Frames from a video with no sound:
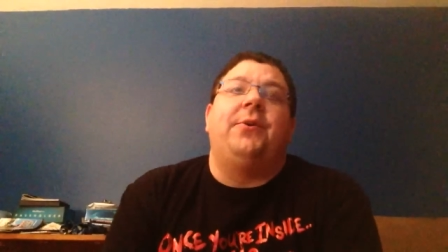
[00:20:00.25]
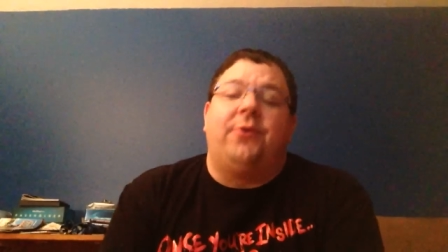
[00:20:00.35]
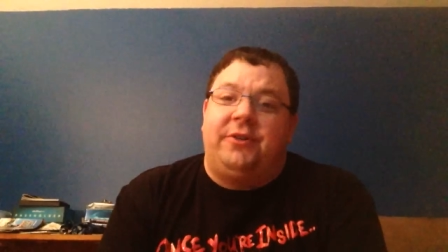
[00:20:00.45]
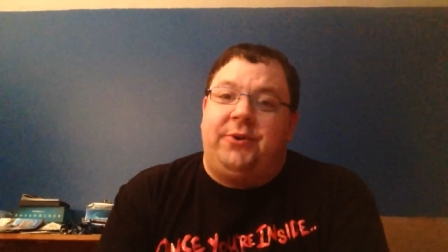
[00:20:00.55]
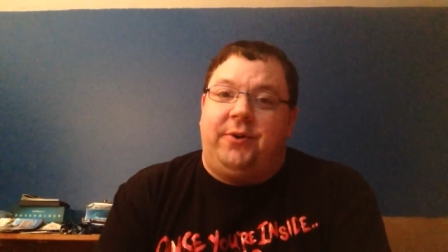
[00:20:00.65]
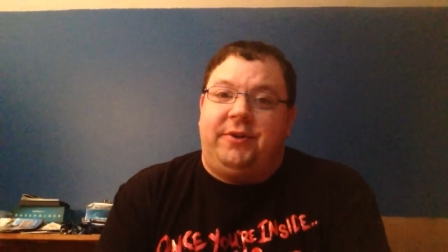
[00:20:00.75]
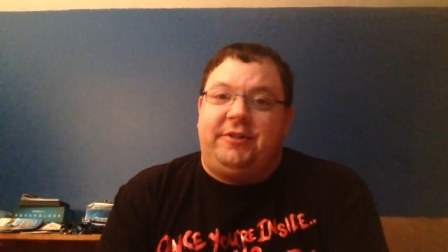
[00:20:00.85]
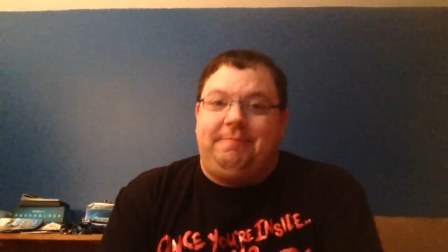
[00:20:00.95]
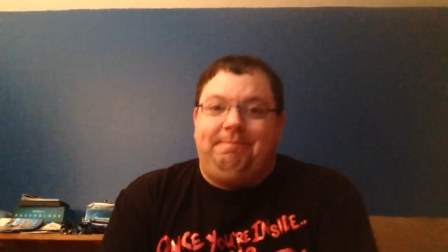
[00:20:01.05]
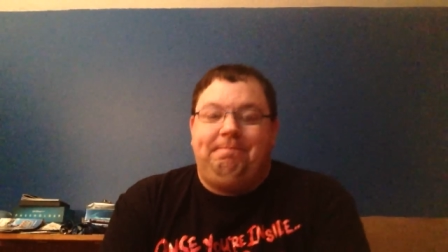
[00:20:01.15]
the Horror
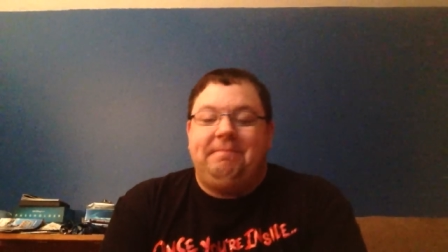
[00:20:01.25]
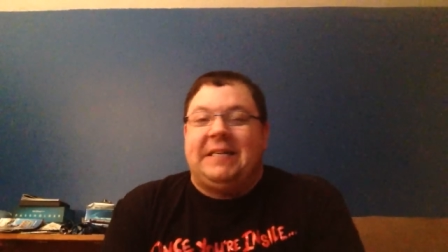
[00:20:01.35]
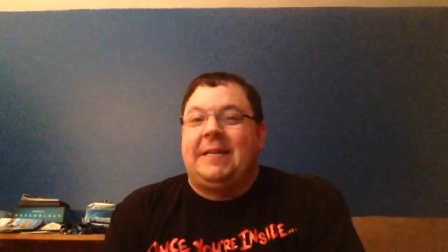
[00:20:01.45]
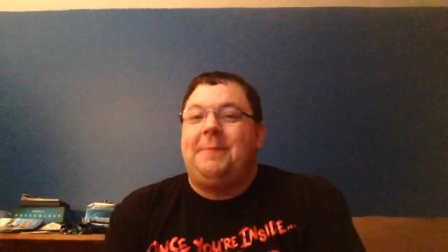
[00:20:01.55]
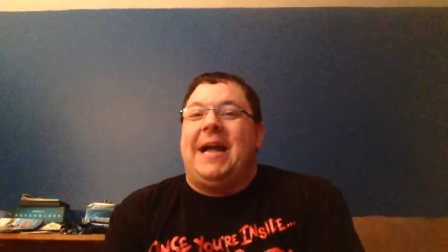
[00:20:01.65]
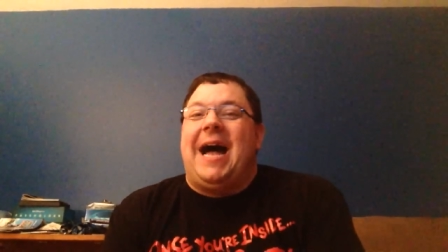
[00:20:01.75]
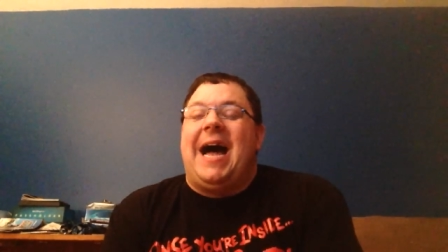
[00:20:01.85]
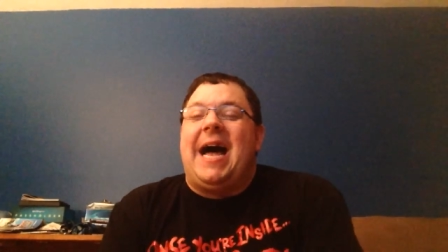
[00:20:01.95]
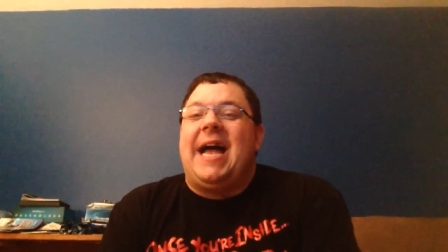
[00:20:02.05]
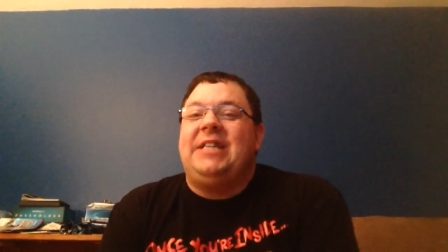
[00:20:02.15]
Tours. Something
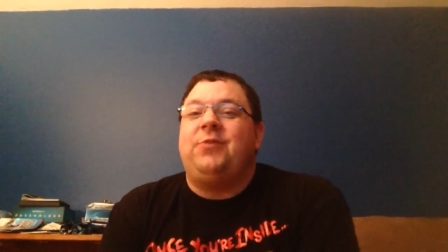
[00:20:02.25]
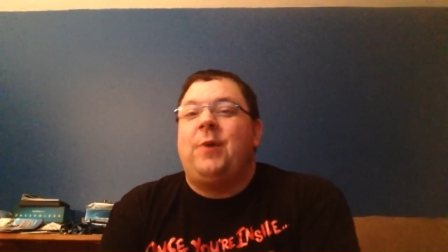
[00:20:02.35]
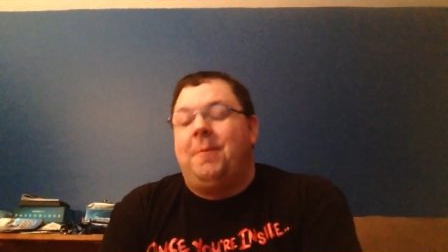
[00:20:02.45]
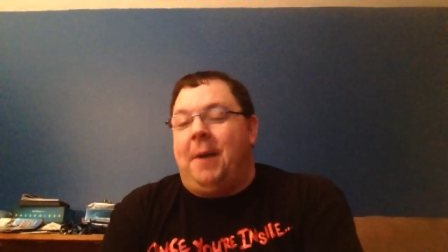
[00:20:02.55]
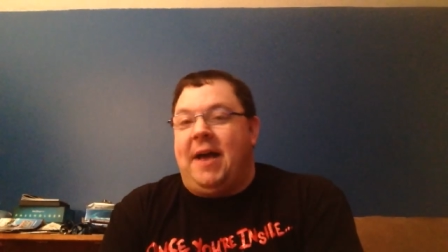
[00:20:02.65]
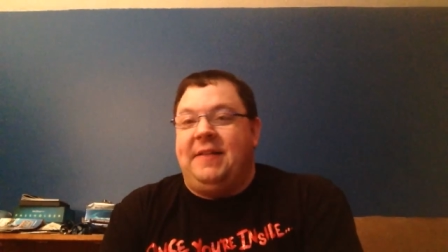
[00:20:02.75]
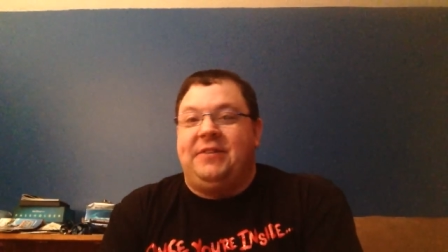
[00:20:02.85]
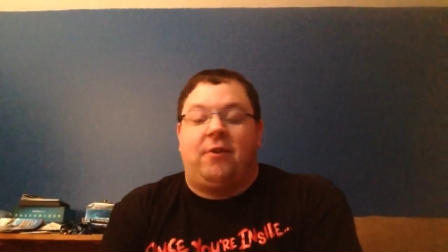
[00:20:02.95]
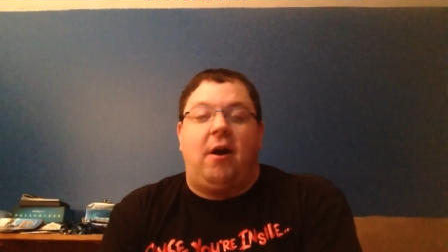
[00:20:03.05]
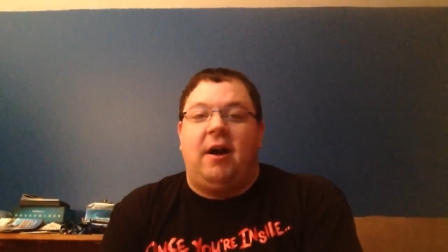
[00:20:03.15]
I swear by. These
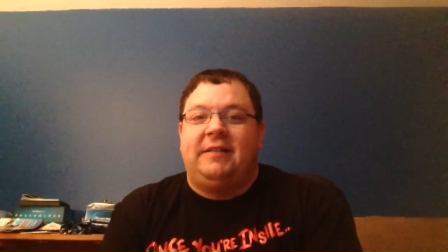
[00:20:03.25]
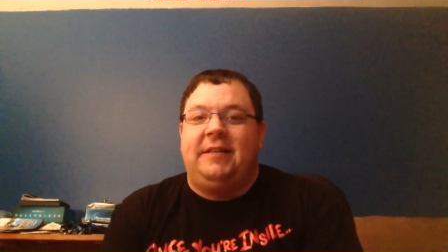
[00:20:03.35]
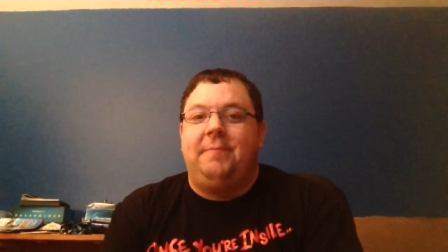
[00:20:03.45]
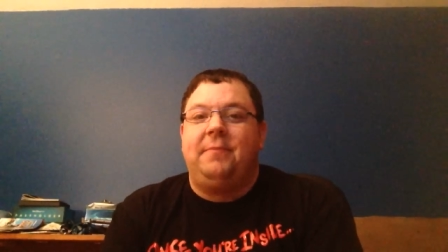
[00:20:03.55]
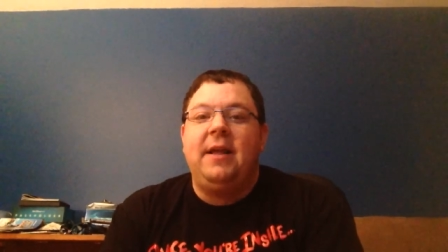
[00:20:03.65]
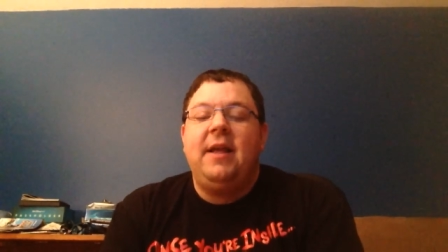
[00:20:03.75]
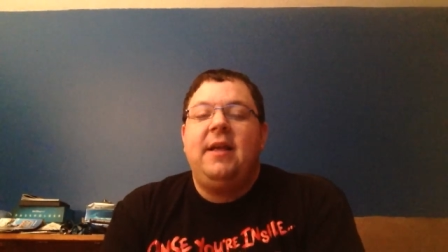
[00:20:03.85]
are awesome.